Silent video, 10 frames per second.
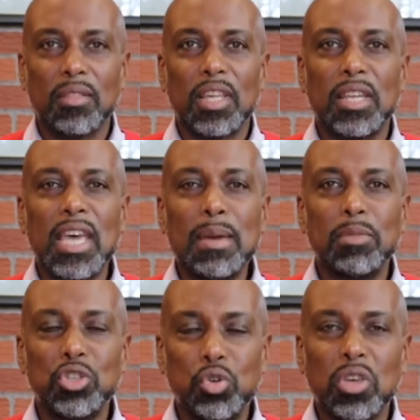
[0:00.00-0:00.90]
the name
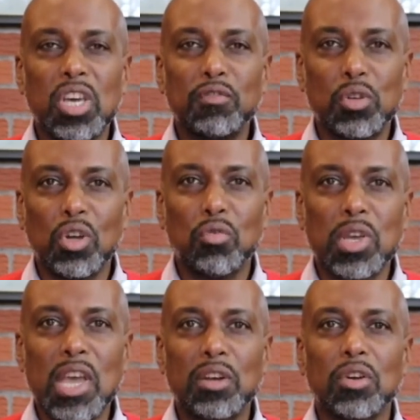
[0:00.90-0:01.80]
that you give to the
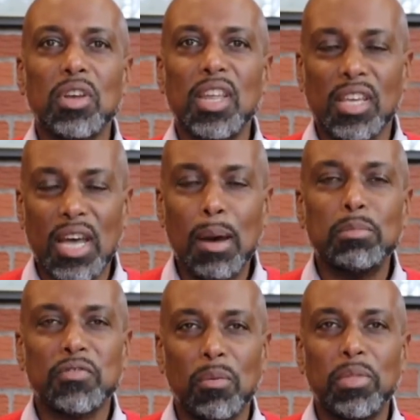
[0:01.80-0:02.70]
Creator, it
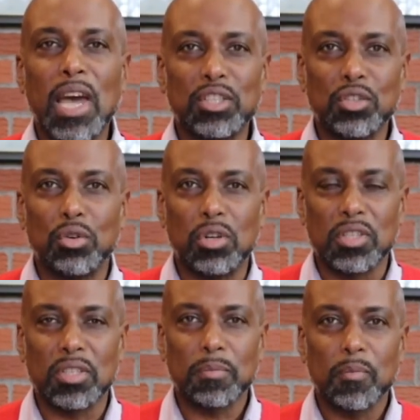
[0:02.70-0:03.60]
comes from that
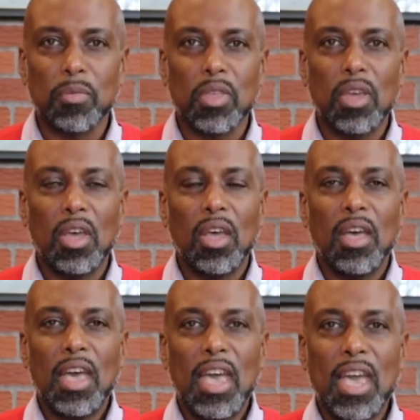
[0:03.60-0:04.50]
source.
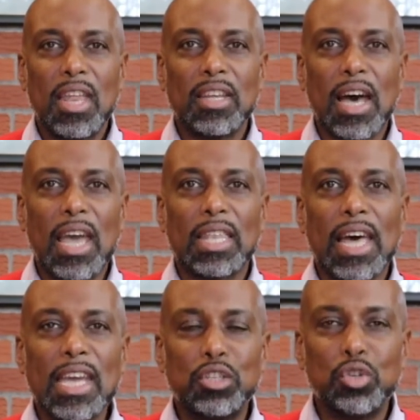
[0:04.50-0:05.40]
And I
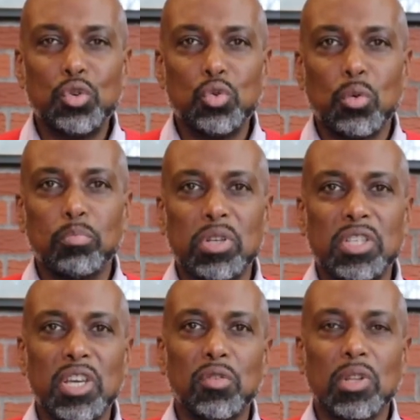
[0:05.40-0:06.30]
like to
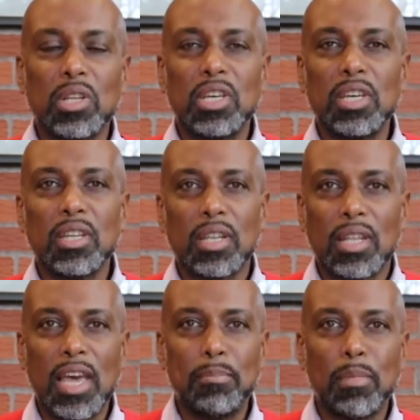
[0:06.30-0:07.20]
particularly
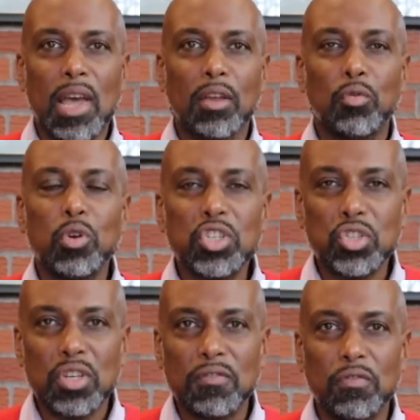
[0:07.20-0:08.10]
let my
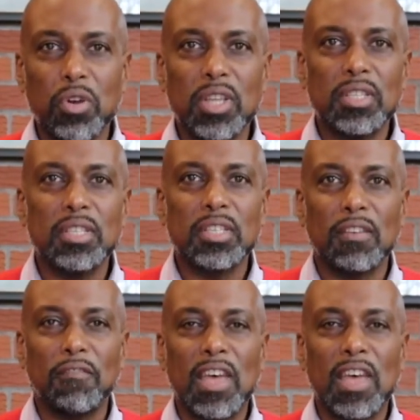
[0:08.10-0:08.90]
Christian friends and